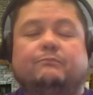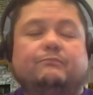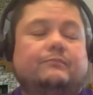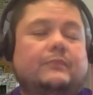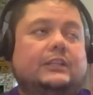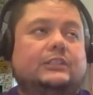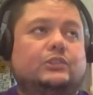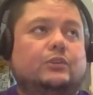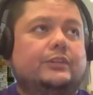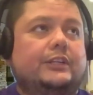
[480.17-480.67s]

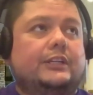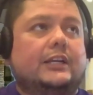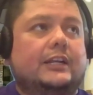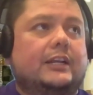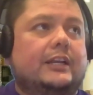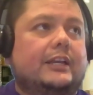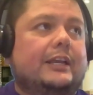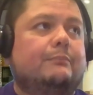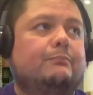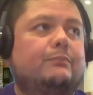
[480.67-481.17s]
it's only going
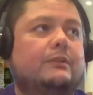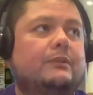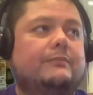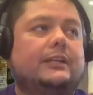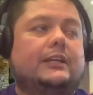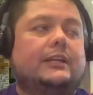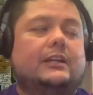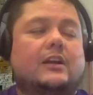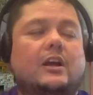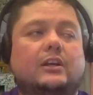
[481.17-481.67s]
to
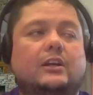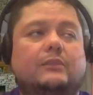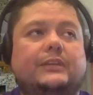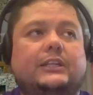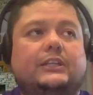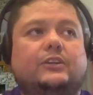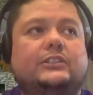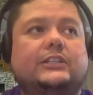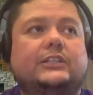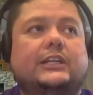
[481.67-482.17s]
implement and
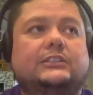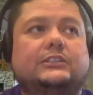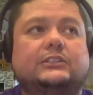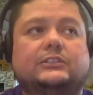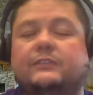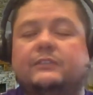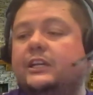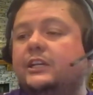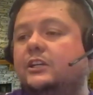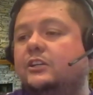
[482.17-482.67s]
augment your chances
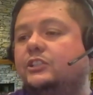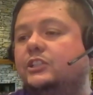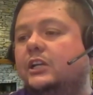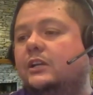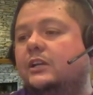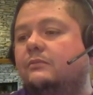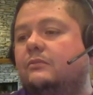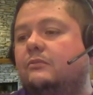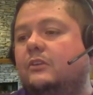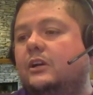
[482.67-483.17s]
of getting a
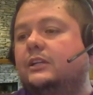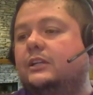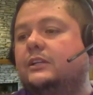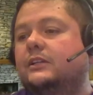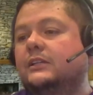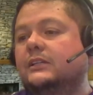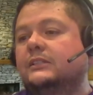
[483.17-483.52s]
job, right?